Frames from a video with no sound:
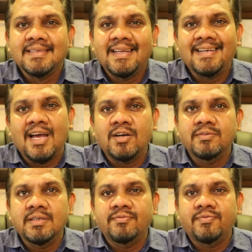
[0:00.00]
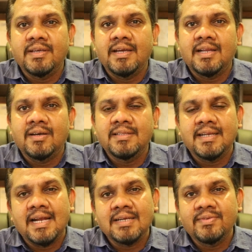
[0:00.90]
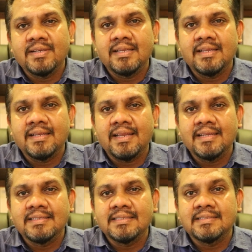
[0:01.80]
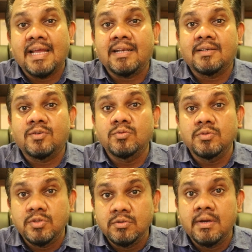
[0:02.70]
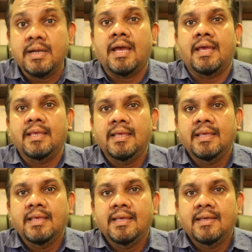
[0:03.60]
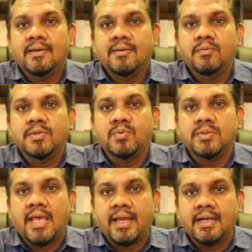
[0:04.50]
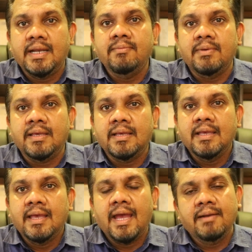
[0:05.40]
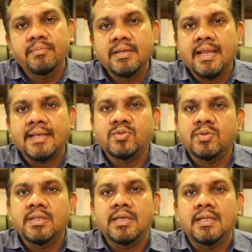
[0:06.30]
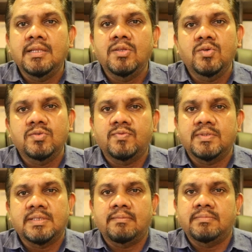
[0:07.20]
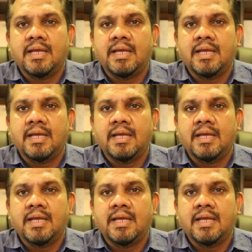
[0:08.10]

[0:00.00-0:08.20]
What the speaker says: Now we figured out that artificial intelligence, that to you and I, which was academic, had been actually in use for some